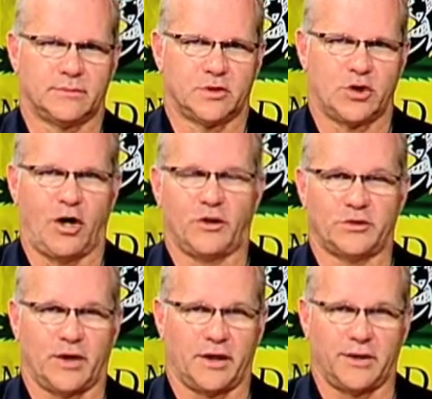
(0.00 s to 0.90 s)

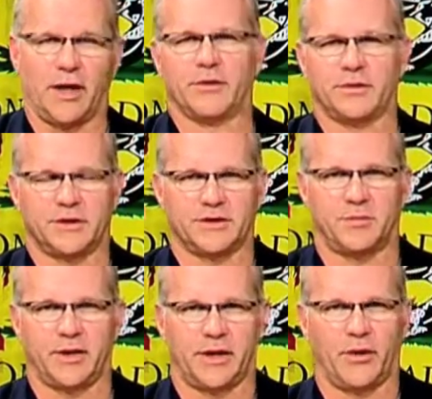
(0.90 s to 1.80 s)
charged on another
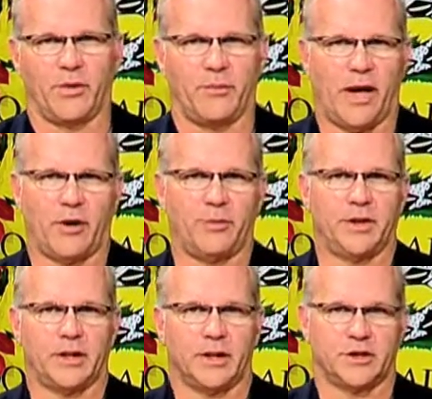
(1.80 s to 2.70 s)
disciplinary matter
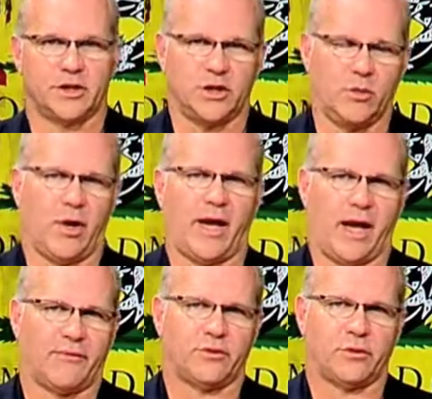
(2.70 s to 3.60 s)
because she went
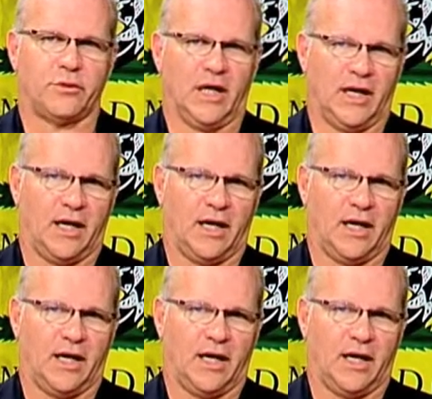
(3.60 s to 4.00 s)
after